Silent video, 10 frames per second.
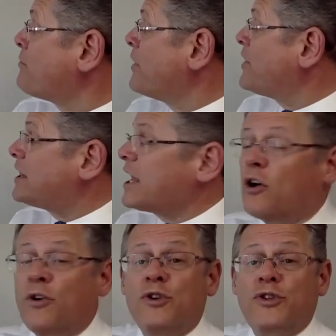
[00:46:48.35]
that they
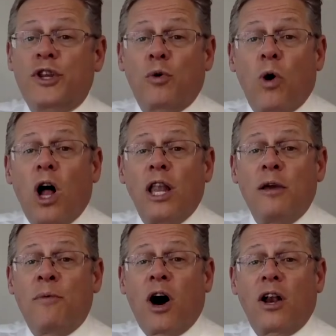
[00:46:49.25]
don't use the quality
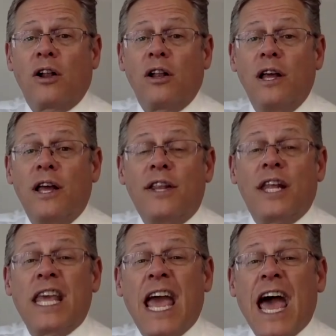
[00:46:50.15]
model,
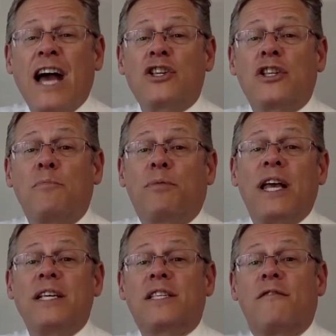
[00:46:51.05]
that they actually
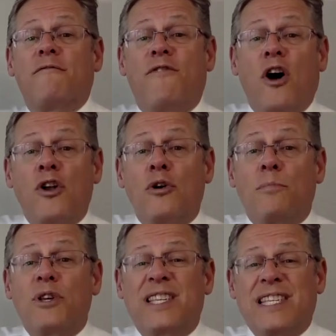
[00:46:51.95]
place the
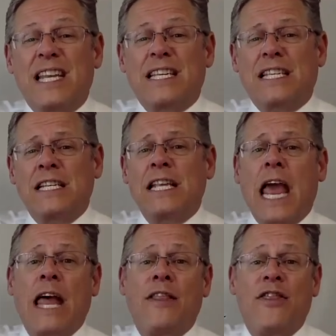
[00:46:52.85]
vulnerable citizen,
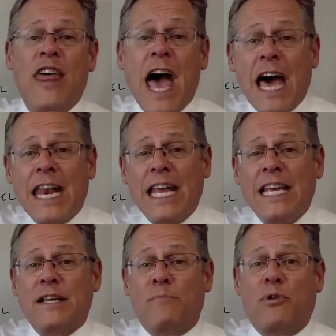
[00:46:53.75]
and that
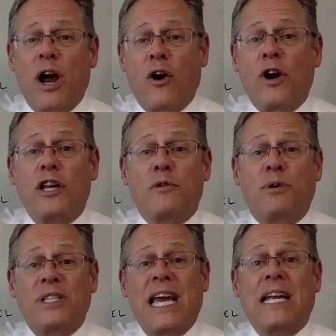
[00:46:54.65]
is a priority to
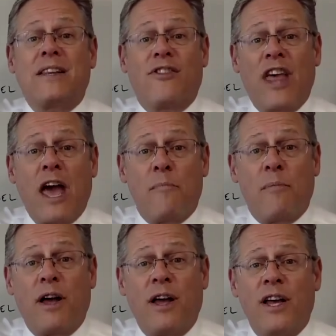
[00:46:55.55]
protect them.
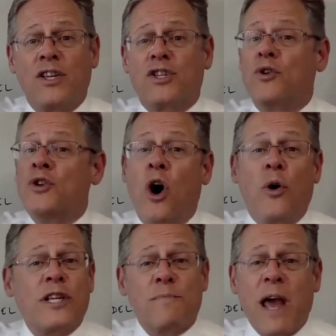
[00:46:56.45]
So no
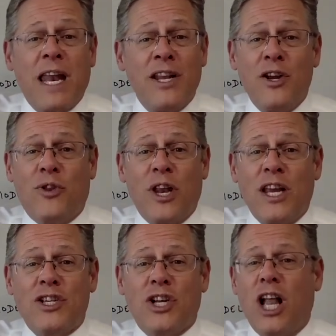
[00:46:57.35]
expanding
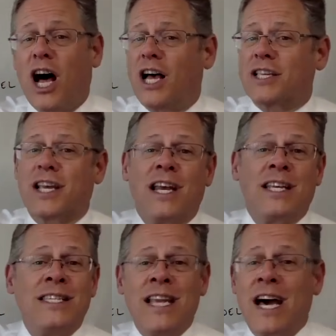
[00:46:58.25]
euthanasia laws,
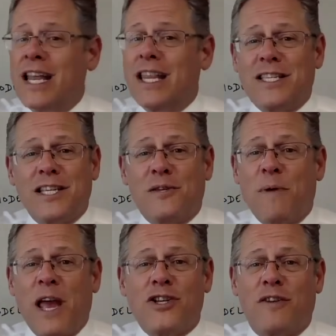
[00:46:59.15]
none of this
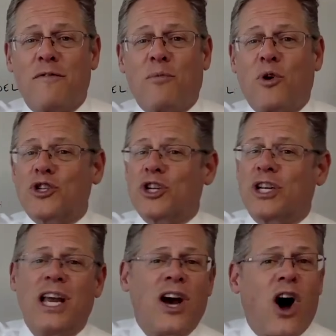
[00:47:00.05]
expansion of
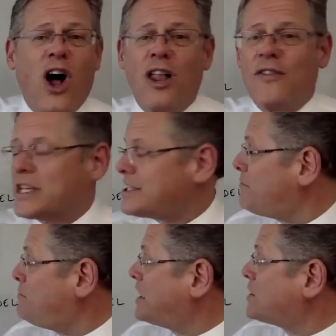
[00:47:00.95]
abortion, all of this stuff,
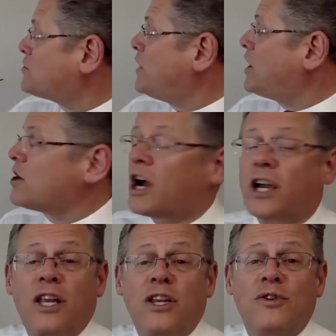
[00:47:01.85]
because we are not
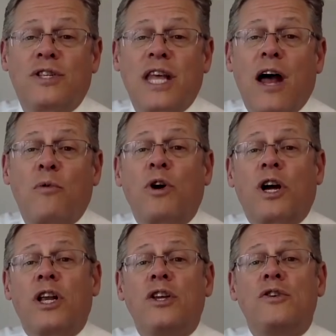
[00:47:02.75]
going to use that. We're
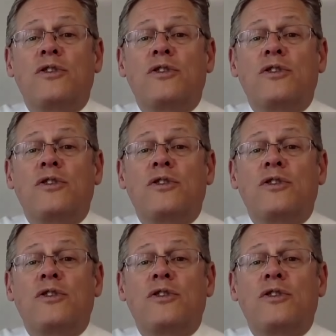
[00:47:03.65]
going to use